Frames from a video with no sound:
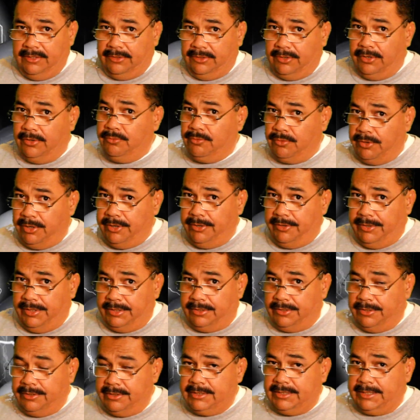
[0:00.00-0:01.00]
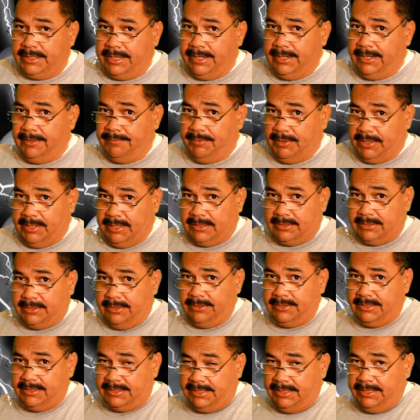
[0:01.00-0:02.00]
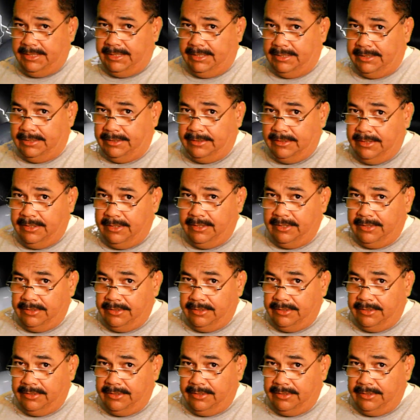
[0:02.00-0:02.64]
They're worried. They're scared because they're seeing